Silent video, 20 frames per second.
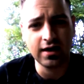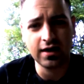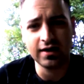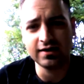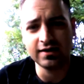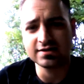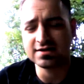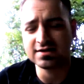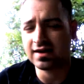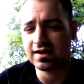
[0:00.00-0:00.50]

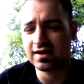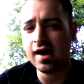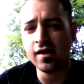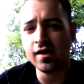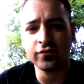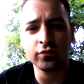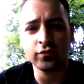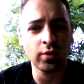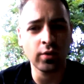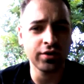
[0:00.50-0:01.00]
He's saying,
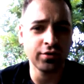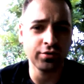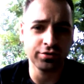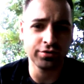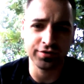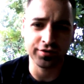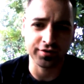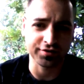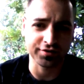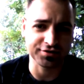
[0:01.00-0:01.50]
everyone who
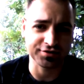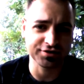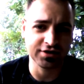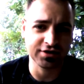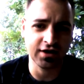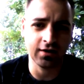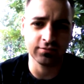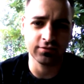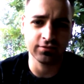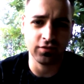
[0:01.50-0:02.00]
thirsts,
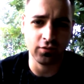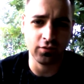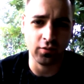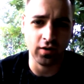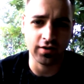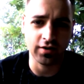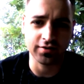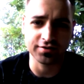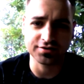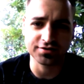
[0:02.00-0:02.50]
come to the
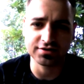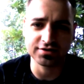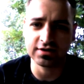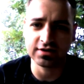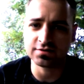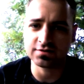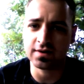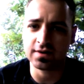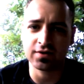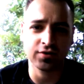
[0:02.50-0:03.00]
waters. It
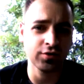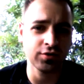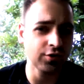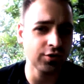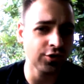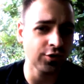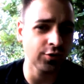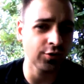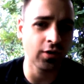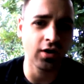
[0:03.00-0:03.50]
doesn't matter who
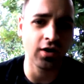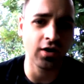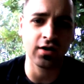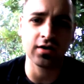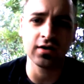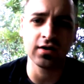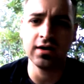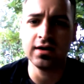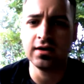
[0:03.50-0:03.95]
you are.